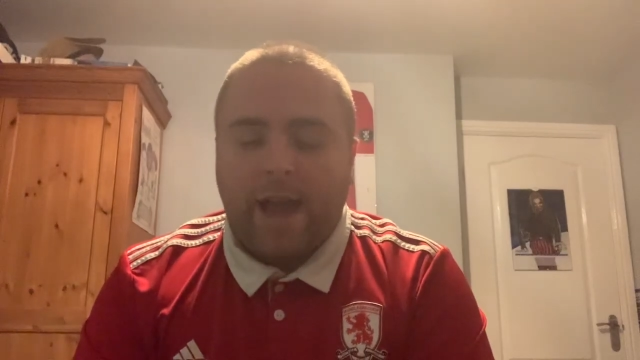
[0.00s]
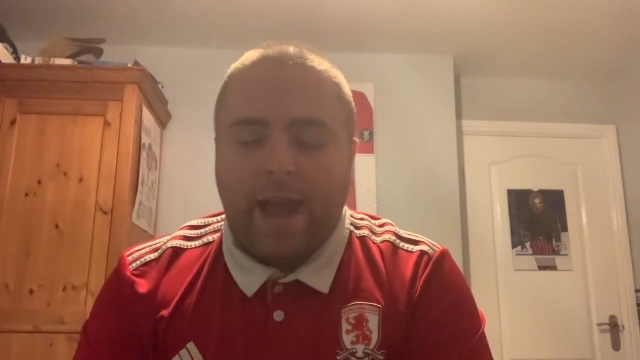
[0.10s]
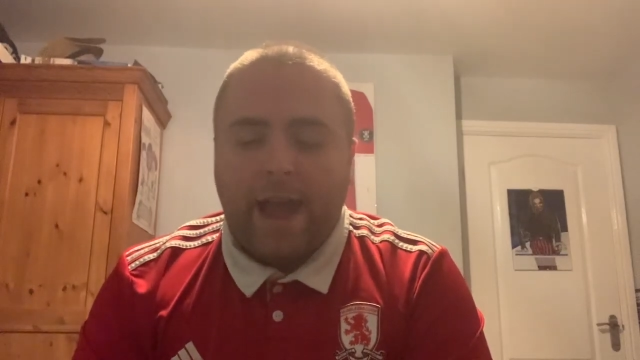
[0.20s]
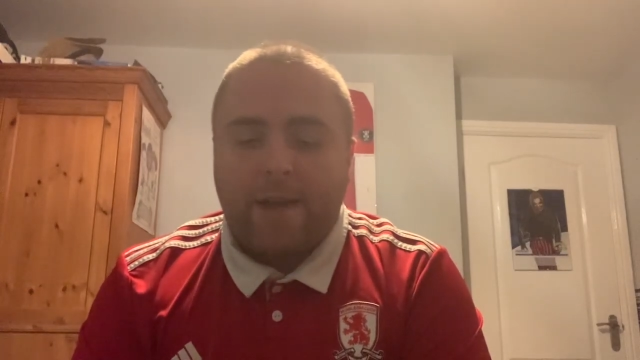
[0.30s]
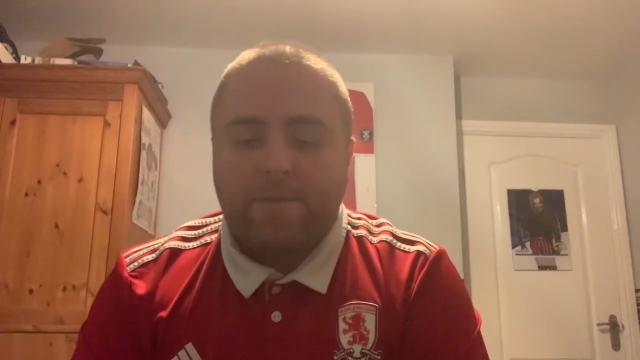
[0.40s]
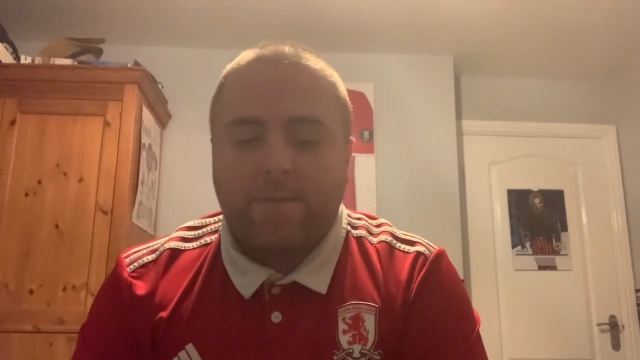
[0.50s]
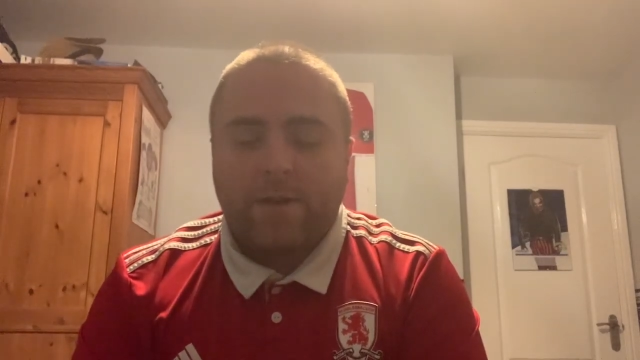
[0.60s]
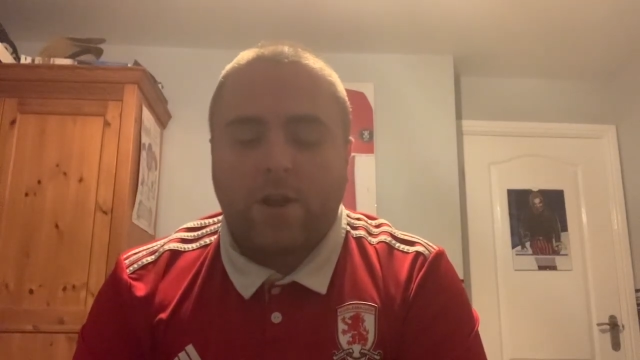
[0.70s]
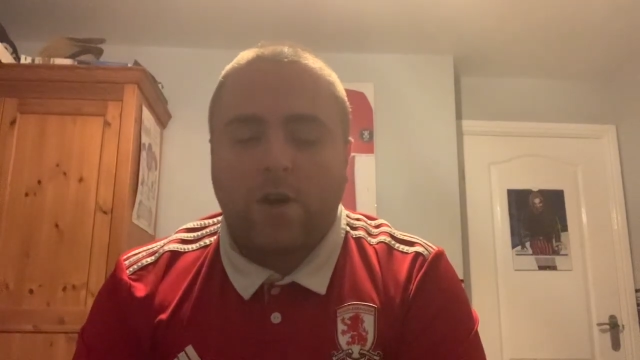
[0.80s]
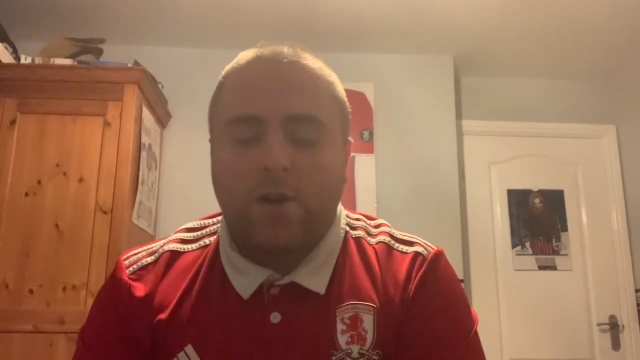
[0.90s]
Um,
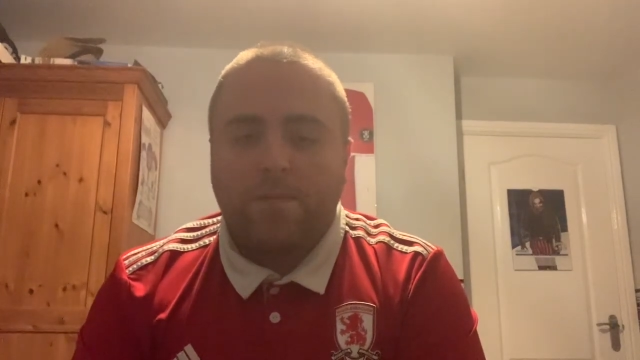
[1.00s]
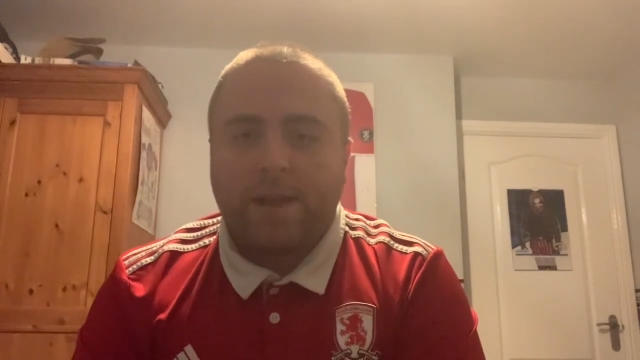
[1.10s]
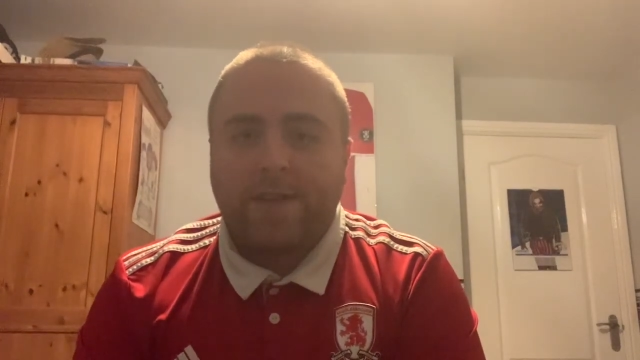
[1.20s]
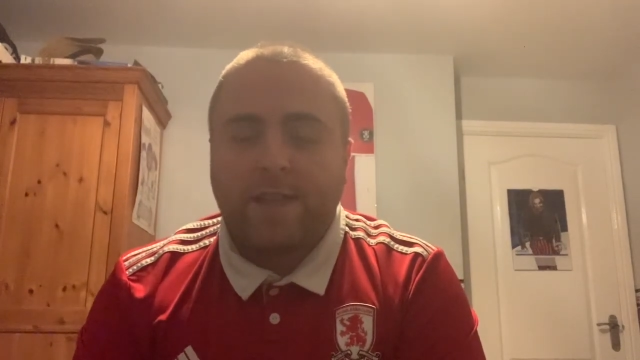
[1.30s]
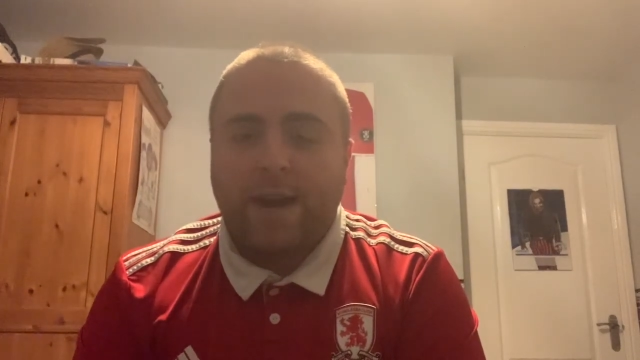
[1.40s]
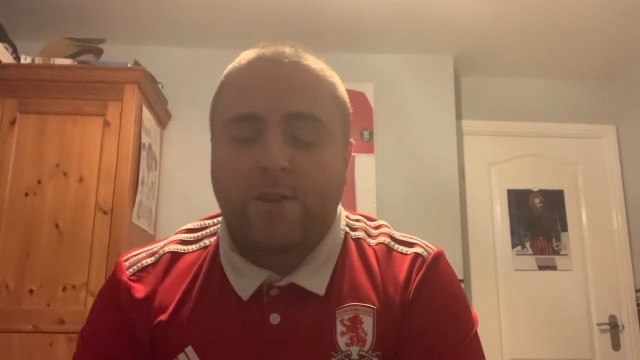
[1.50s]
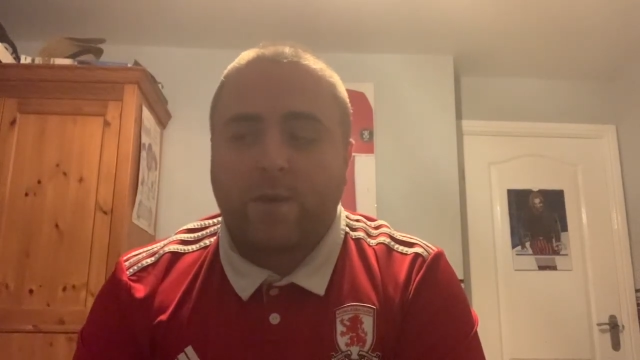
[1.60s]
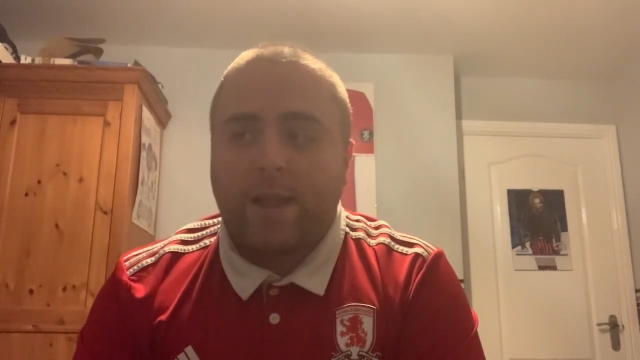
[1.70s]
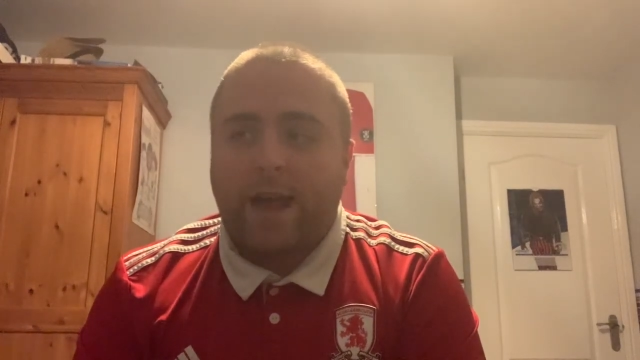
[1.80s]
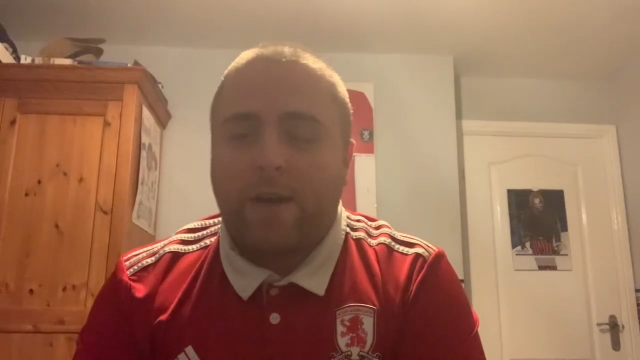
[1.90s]
they've got other players in there as
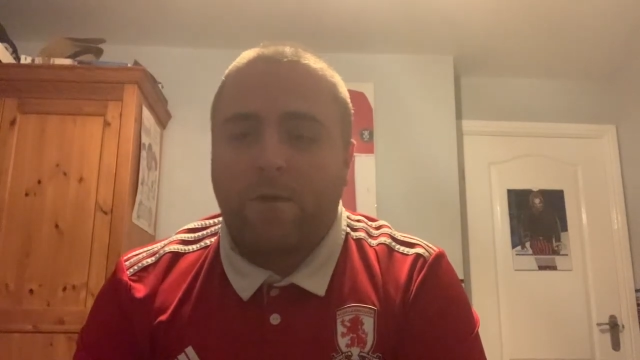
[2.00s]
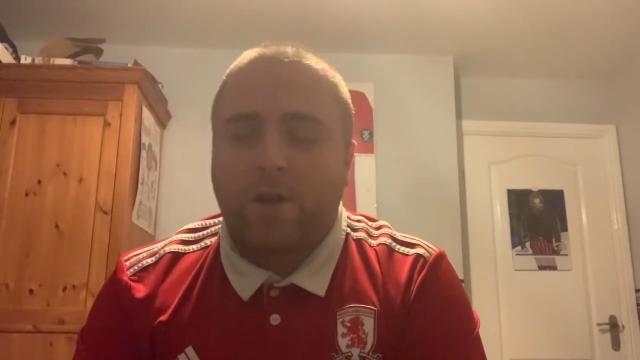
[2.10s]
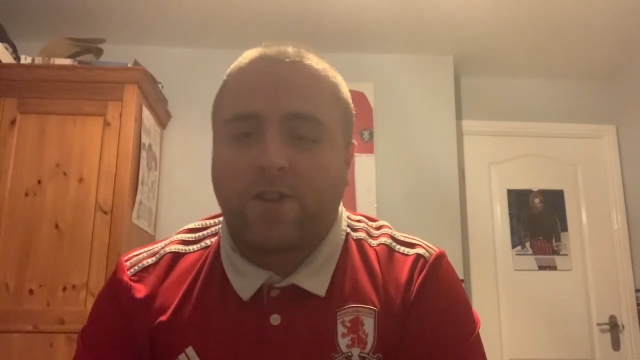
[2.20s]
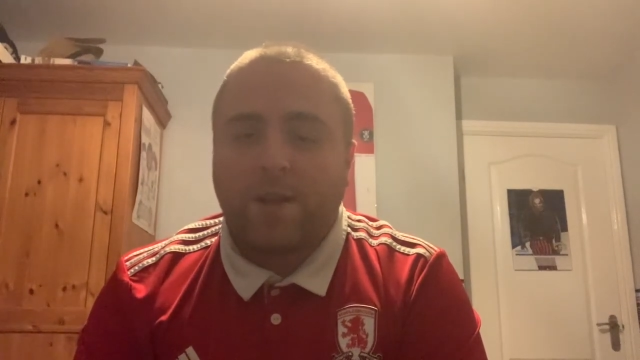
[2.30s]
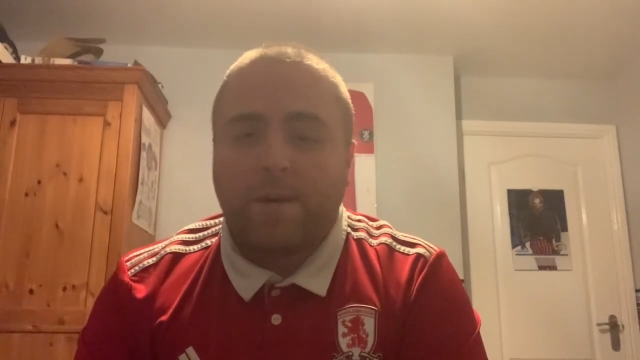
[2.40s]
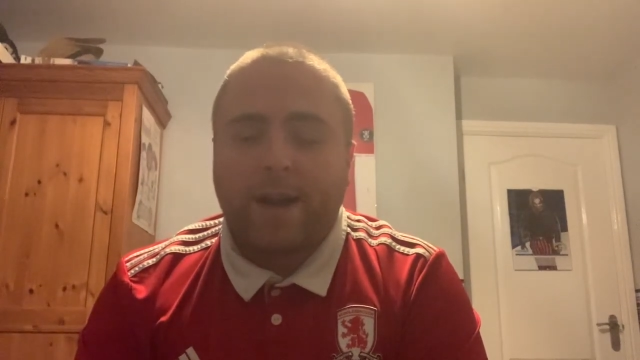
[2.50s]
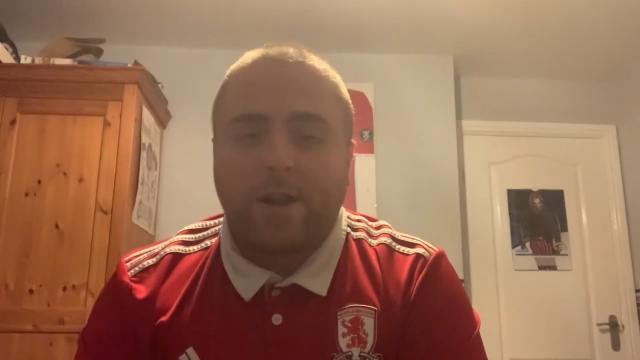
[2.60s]
well that are rocks at the back.